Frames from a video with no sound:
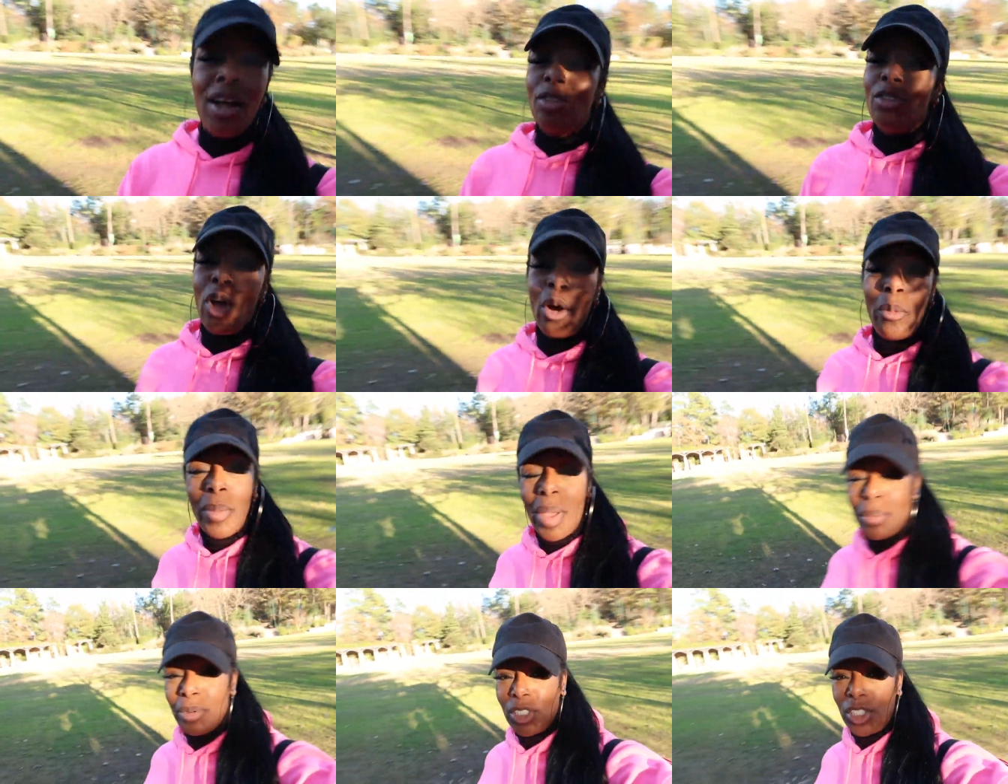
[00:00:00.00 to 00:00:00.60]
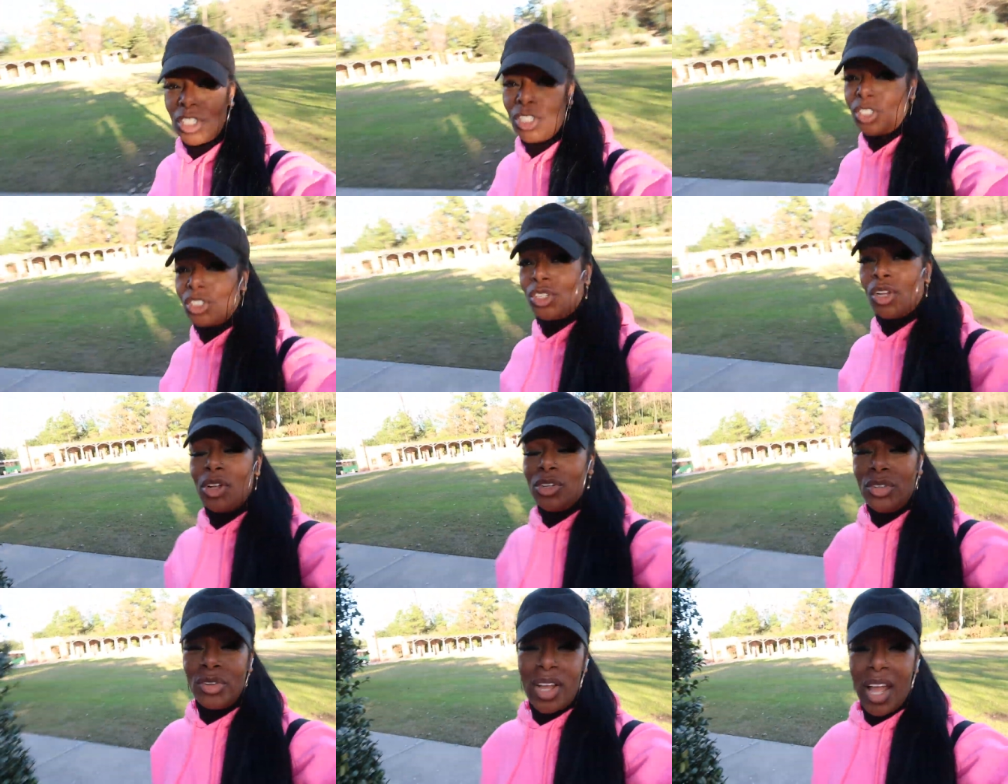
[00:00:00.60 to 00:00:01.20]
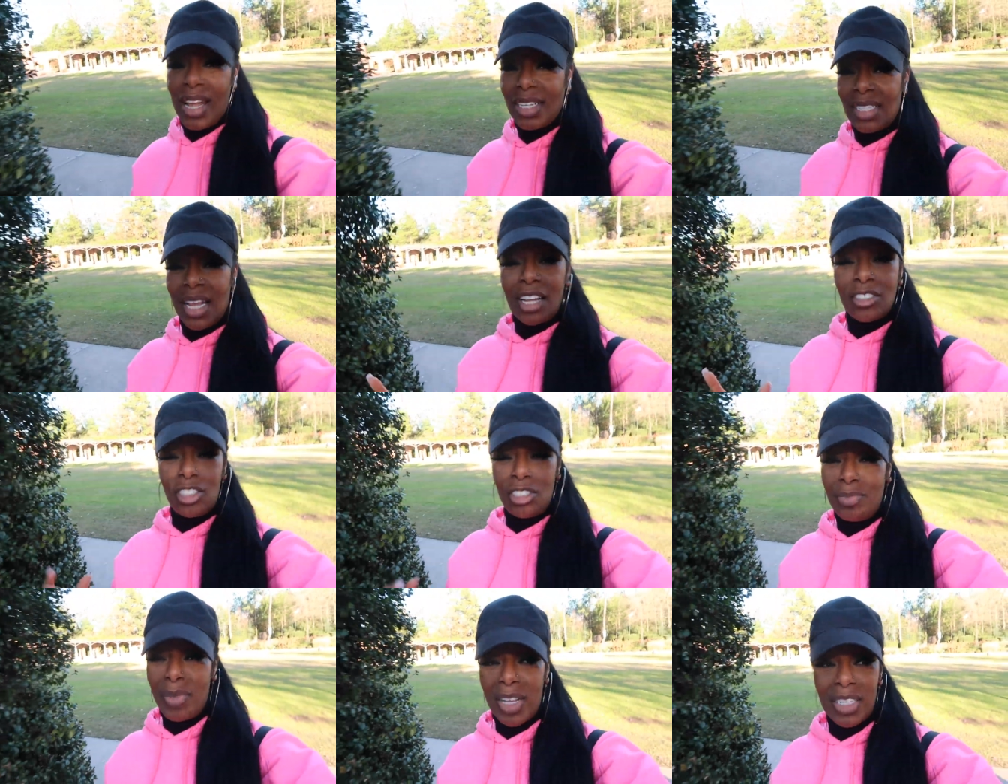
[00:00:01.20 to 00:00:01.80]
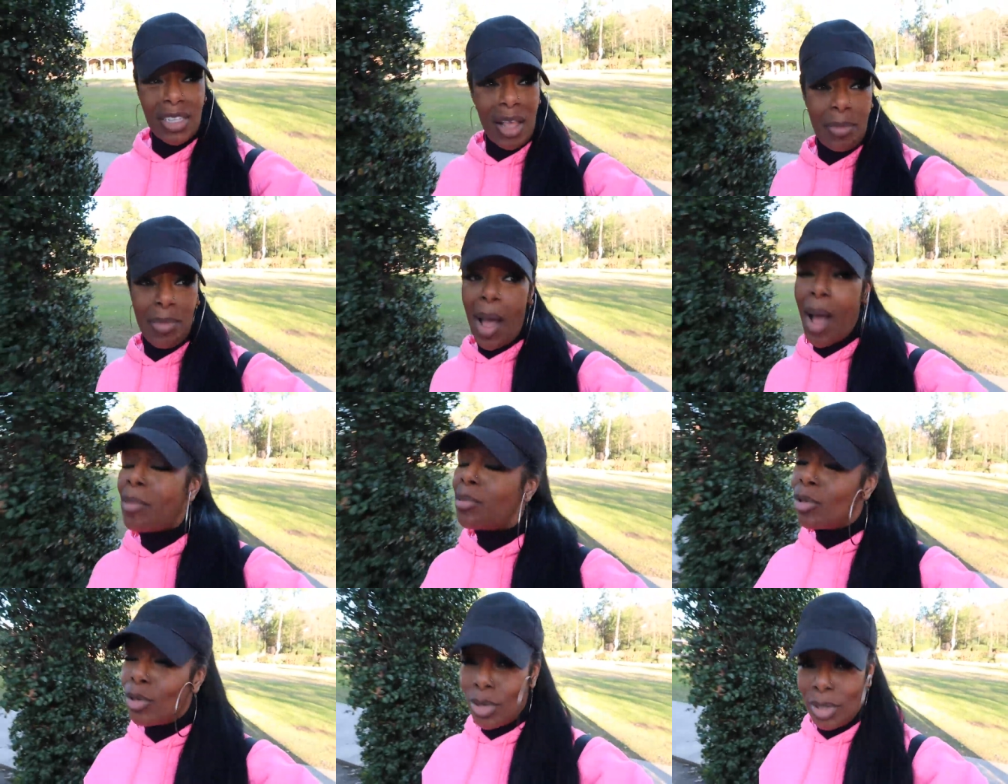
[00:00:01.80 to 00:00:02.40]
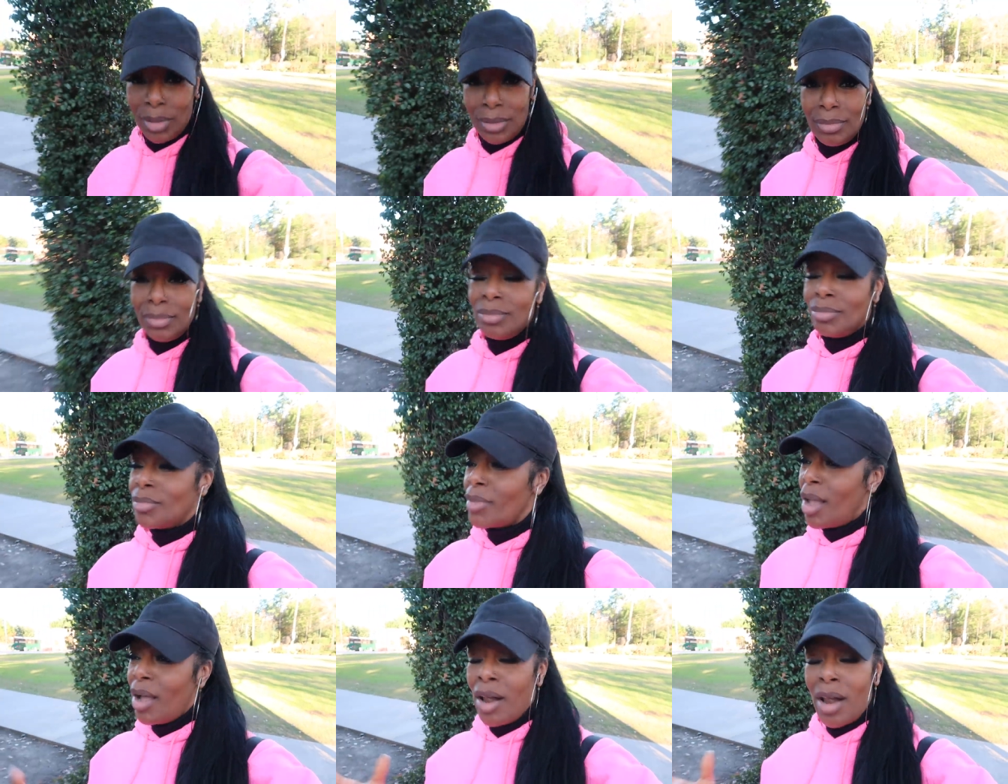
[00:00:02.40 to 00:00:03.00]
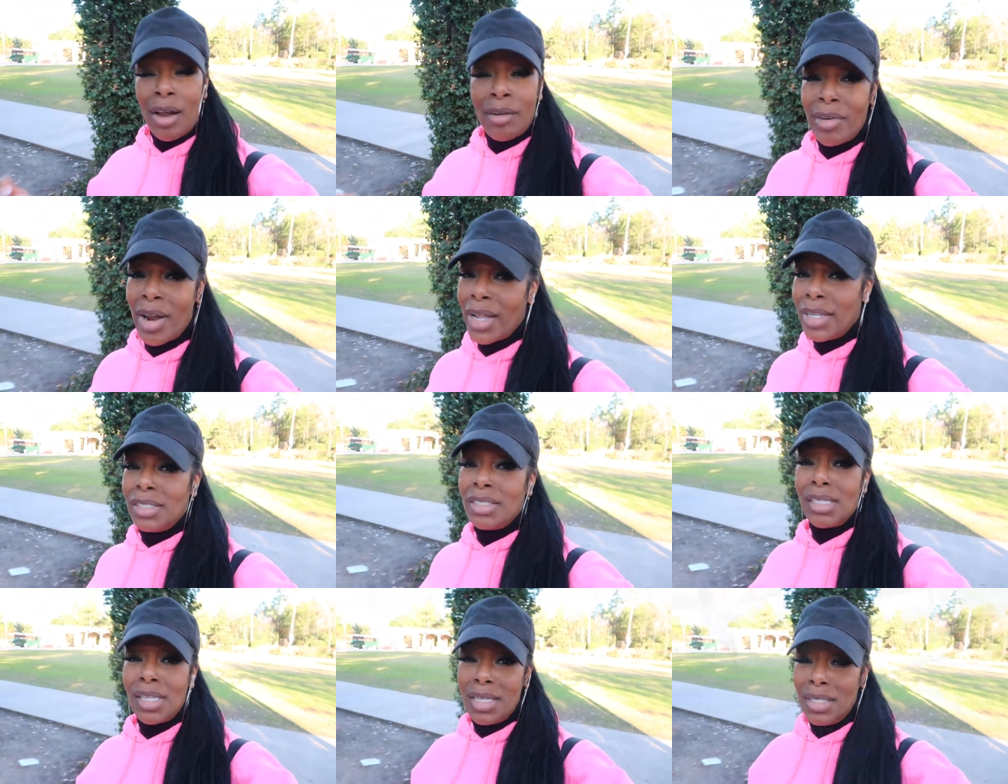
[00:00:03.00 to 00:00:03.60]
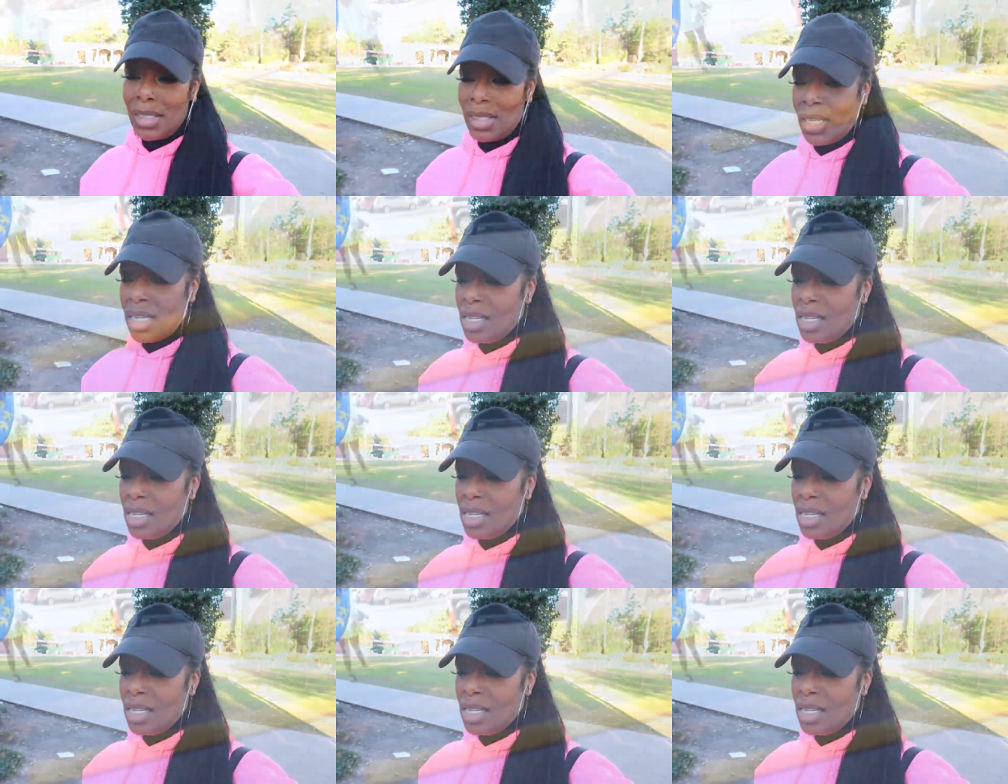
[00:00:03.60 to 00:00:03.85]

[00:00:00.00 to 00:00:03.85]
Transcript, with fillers: don't know, maybe she'll show you guys how she makes that popcorn. All right, sis?